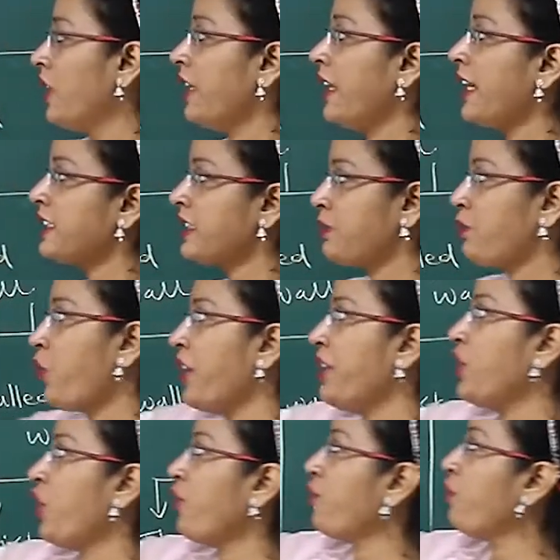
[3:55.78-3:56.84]
next
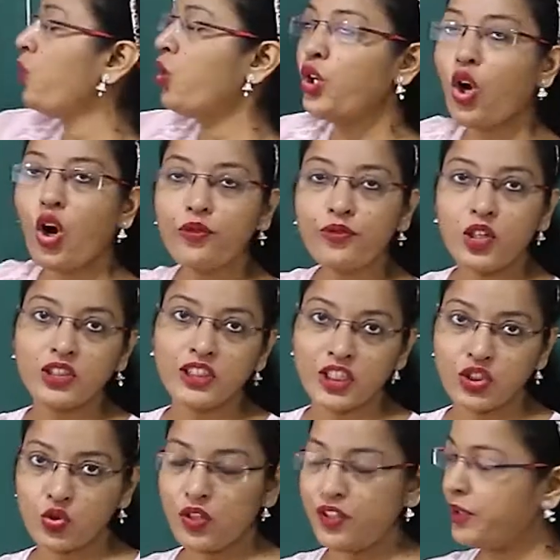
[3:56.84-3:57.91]
point of mode of asexual